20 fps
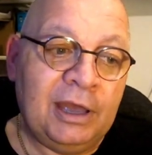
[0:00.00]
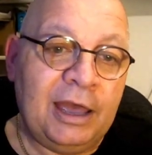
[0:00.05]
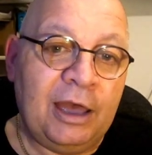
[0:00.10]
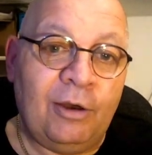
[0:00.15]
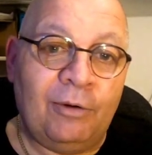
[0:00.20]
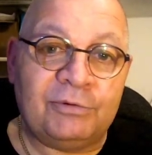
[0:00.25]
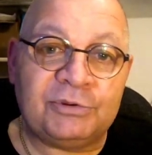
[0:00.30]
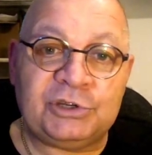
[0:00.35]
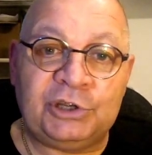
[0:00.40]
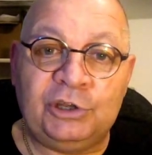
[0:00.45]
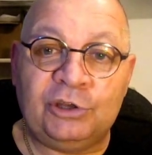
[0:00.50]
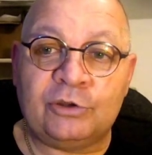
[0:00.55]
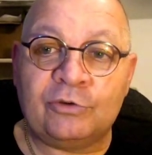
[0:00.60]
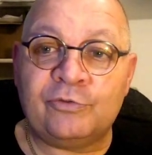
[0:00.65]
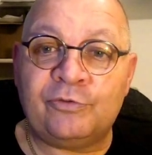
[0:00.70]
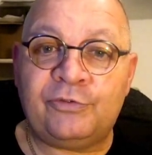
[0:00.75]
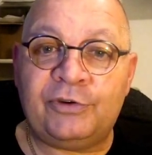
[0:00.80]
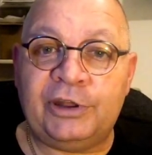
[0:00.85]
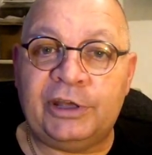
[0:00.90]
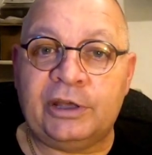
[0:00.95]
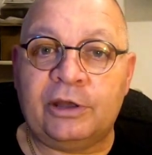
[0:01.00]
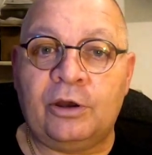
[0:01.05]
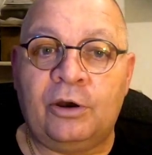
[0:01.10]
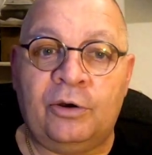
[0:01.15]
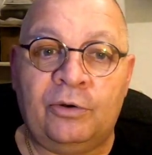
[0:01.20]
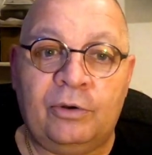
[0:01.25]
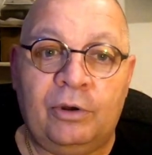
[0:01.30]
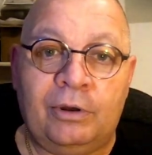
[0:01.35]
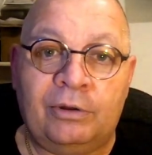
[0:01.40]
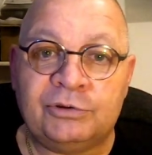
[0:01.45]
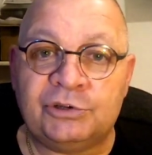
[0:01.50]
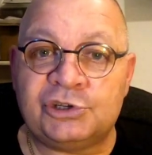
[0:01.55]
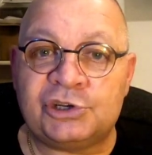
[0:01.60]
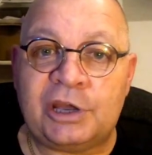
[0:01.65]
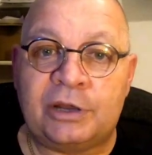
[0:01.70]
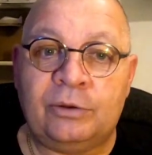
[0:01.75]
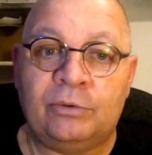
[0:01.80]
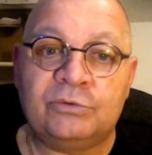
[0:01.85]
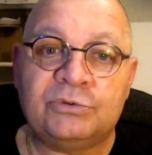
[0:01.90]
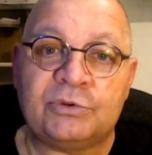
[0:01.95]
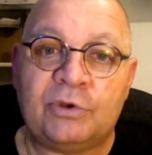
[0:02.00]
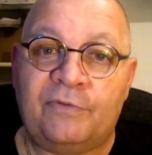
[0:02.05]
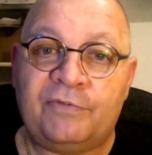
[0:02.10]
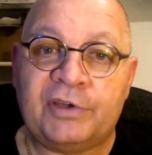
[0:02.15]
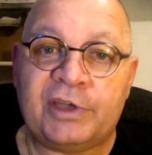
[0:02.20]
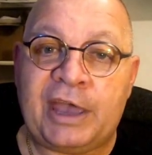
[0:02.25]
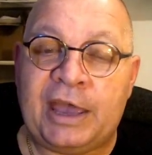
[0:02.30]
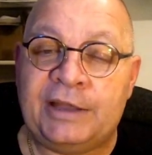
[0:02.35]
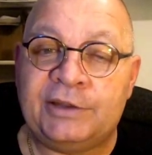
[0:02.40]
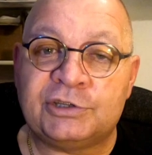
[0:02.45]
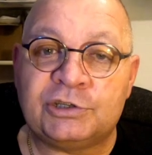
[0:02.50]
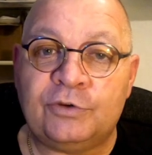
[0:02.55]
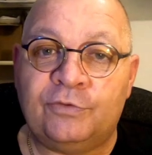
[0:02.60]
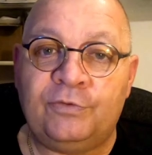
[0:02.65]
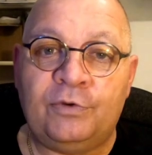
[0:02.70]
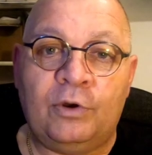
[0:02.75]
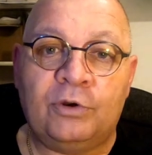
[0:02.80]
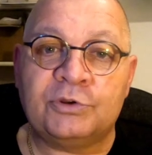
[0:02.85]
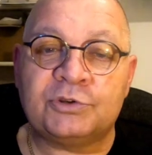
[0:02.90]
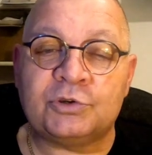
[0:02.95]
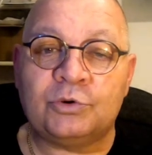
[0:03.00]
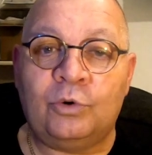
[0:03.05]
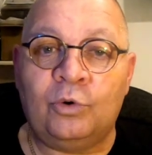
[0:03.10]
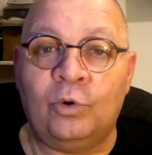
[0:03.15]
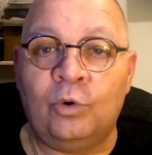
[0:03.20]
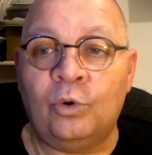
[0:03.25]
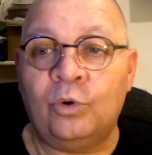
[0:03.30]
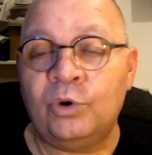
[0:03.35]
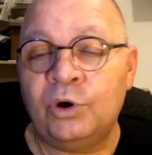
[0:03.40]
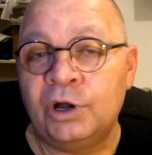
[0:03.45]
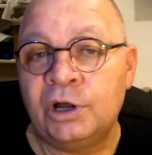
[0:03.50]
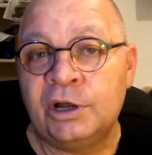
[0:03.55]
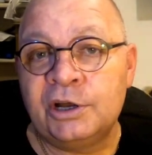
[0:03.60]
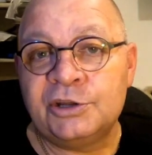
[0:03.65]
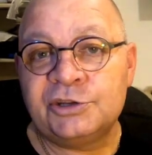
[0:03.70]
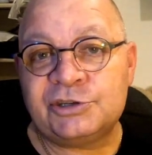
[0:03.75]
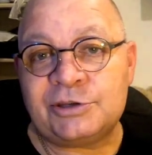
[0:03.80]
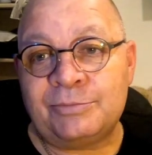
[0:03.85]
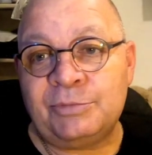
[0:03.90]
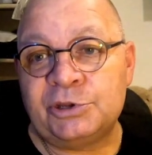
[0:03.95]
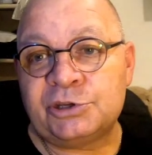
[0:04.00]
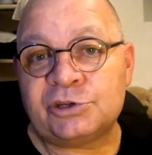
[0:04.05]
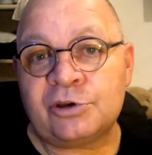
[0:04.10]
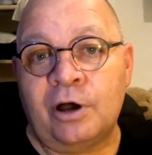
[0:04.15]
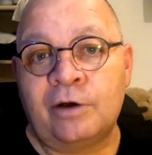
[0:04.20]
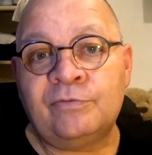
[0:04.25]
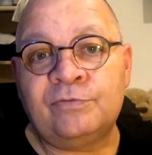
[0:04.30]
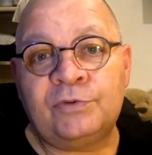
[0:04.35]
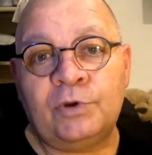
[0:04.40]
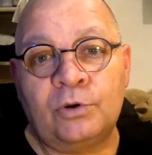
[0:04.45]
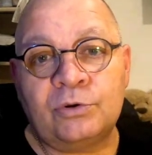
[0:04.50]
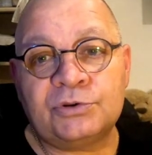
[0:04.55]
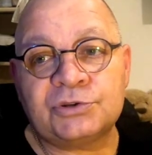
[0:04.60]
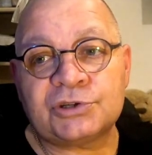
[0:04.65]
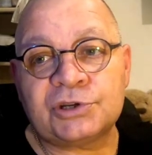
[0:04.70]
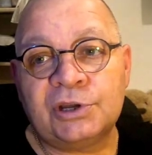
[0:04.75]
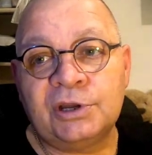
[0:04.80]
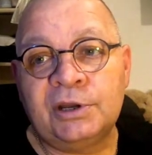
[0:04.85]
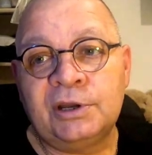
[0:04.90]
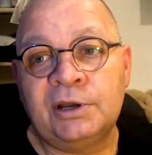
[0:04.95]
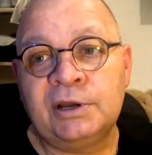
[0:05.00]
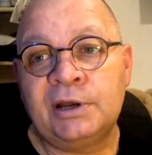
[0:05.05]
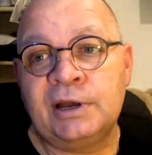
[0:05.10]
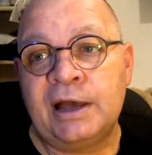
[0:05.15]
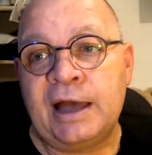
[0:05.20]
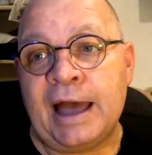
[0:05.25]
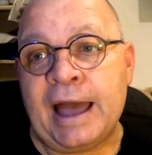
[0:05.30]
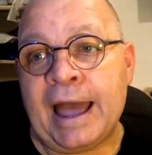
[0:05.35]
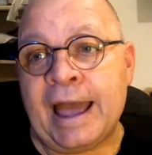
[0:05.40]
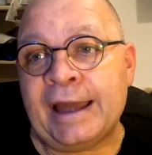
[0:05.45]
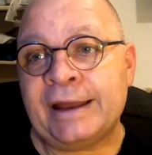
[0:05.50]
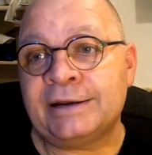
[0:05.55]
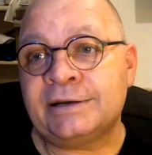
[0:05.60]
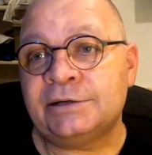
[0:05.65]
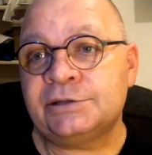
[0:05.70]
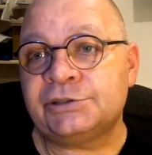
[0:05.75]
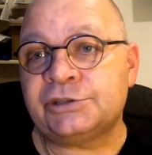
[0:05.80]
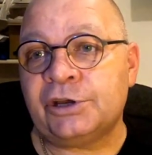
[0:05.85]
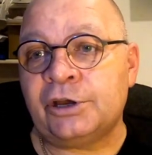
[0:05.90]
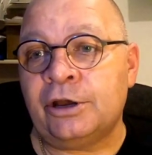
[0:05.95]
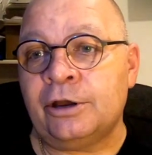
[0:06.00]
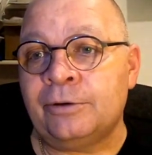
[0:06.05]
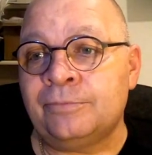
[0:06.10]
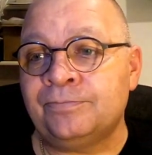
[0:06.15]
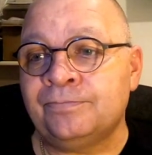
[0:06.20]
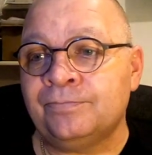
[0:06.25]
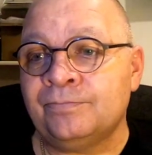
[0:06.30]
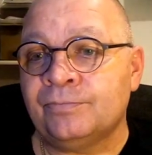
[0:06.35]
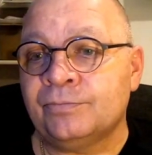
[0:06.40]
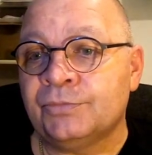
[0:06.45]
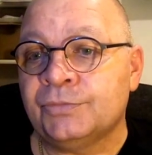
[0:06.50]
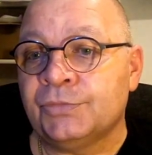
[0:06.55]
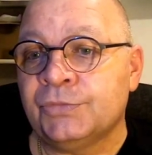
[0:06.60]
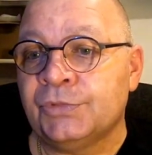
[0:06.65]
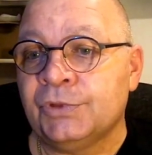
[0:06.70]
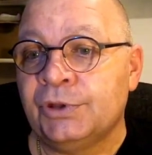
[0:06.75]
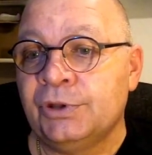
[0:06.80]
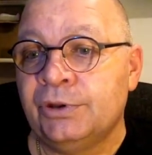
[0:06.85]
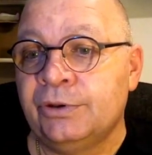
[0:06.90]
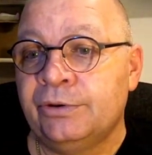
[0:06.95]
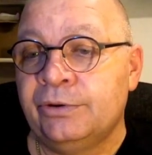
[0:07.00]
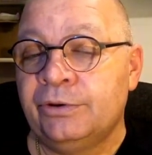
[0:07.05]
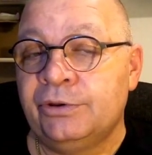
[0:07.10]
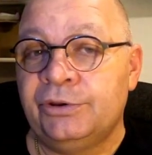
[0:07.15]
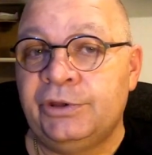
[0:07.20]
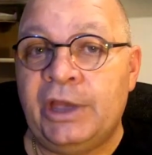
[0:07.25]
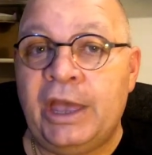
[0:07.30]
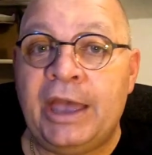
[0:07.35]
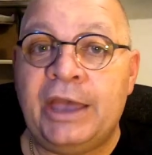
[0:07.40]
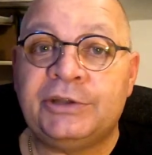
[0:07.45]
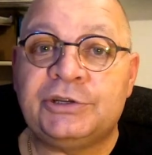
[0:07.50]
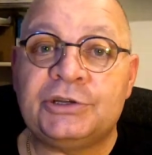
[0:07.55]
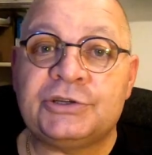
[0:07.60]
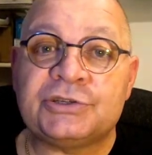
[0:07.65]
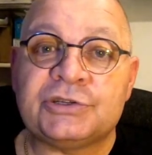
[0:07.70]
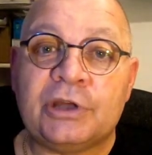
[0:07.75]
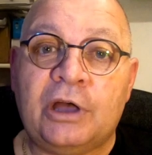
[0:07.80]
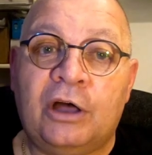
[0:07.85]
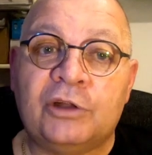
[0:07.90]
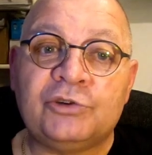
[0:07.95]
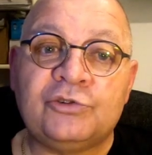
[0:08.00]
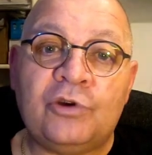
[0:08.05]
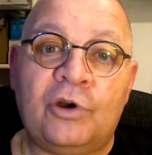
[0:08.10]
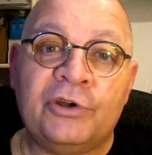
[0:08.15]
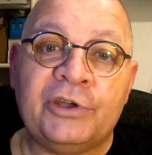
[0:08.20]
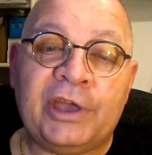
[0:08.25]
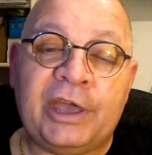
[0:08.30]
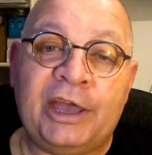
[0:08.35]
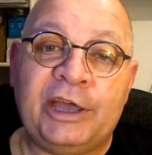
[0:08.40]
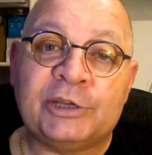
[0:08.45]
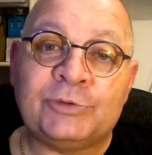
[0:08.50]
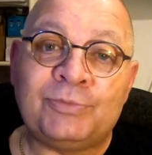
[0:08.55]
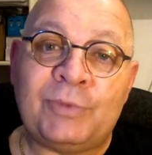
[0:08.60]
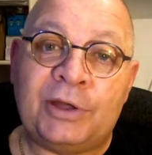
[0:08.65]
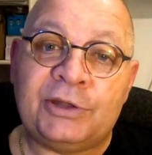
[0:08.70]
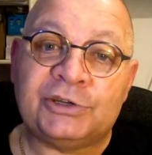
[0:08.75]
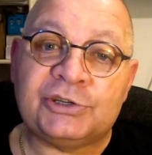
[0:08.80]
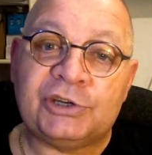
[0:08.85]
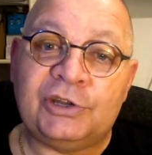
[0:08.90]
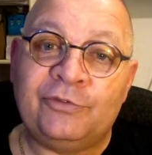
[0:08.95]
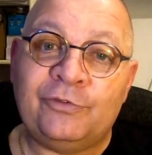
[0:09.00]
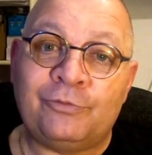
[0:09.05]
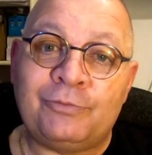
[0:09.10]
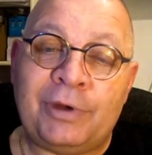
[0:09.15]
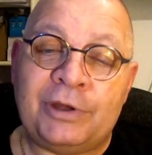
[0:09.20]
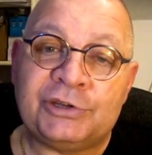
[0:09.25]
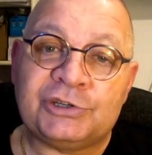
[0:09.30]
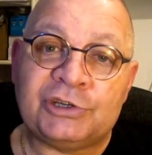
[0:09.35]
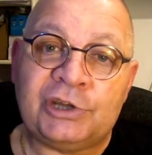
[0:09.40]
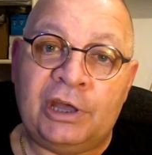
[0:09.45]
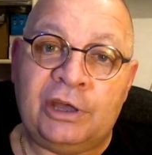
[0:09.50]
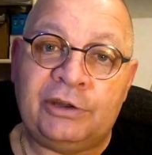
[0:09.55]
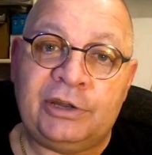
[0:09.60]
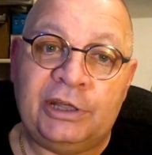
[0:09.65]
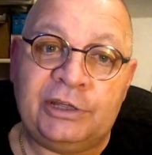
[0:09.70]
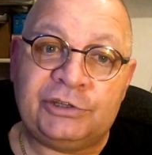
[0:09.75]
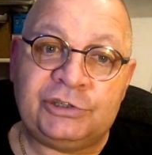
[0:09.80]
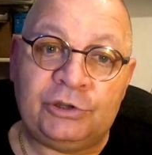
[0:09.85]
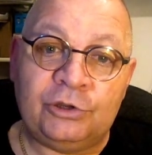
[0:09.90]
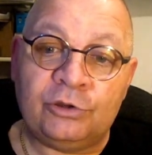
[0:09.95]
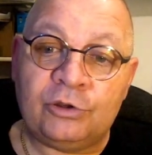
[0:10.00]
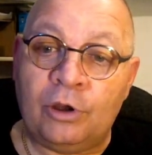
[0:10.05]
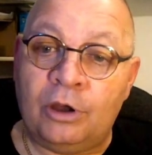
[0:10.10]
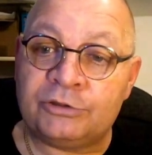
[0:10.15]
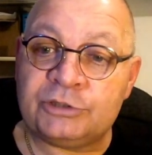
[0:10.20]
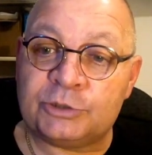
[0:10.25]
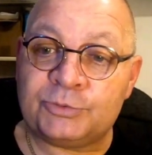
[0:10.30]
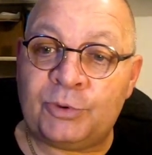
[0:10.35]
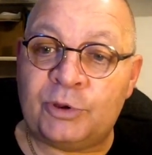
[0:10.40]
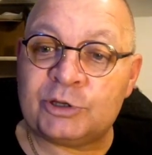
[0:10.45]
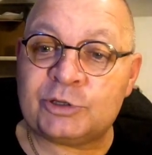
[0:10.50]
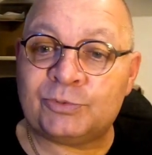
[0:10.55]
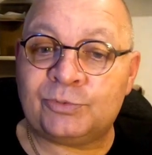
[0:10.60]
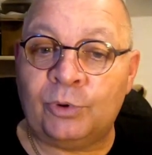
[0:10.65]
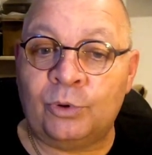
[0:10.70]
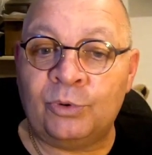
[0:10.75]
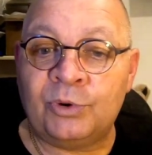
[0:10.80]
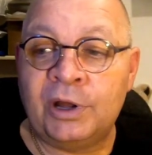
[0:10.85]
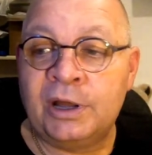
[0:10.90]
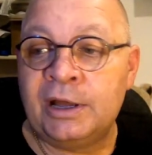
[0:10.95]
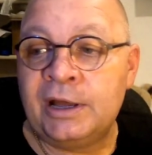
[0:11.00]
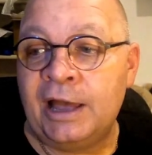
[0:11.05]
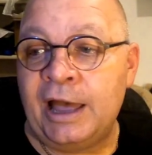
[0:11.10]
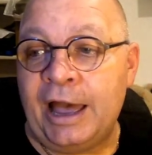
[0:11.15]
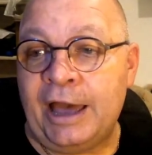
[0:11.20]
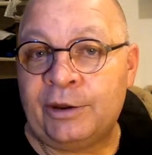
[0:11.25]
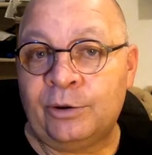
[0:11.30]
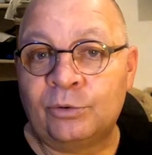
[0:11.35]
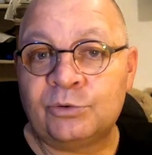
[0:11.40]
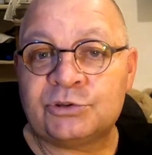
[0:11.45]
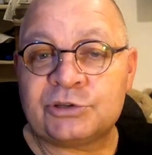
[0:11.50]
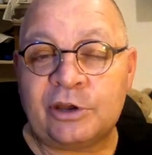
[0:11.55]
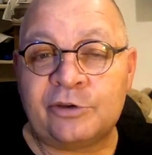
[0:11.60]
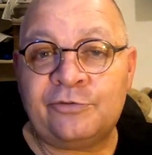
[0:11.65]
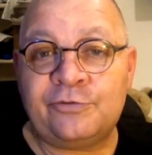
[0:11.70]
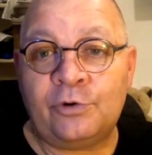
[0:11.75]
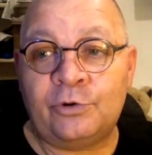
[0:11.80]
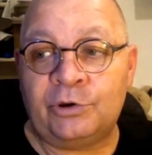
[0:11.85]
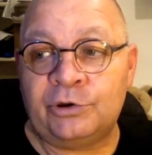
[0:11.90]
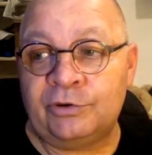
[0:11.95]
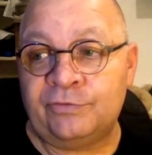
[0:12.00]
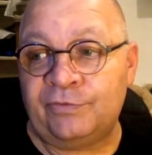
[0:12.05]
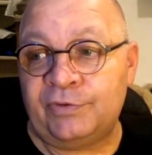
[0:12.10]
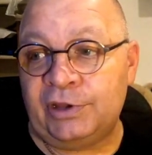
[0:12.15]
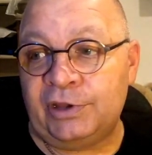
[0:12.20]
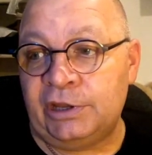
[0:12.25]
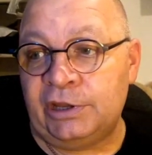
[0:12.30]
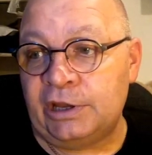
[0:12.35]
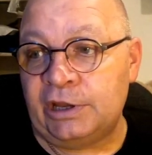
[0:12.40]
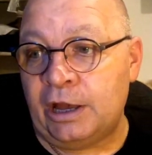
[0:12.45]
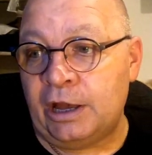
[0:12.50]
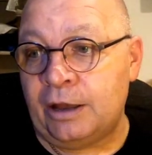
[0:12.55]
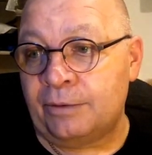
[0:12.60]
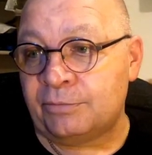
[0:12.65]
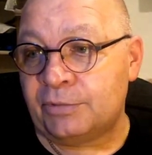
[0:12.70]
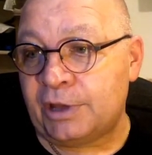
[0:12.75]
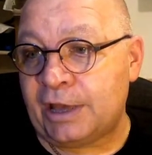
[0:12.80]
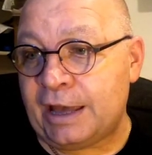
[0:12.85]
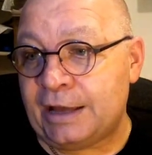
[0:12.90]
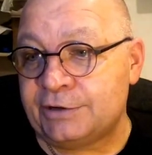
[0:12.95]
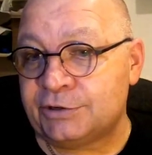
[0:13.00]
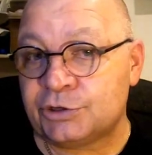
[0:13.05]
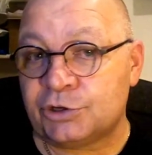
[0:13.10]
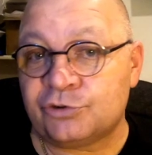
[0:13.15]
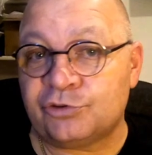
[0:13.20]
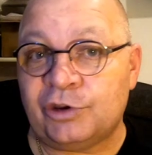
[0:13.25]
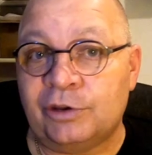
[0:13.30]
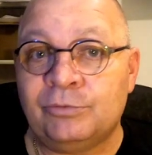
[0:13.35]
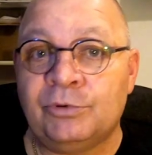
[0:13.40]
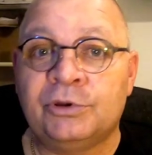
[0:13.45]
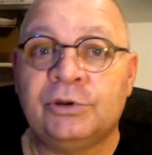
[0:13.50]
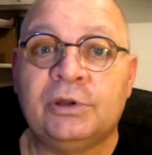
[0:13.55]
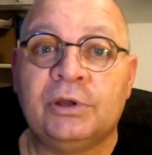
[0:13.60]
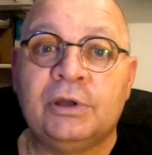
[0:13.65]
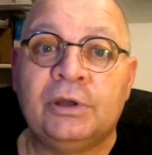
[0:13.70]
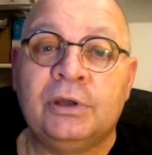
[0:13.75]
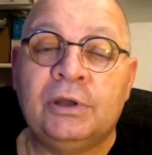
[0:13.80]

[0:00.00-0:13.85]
Obviously, you can flick on channels of the cancer vlogs or Timmy Time vlogs. And yeah, just I'll try and get as much information out there to you guys as possible. And also following the cancer treatment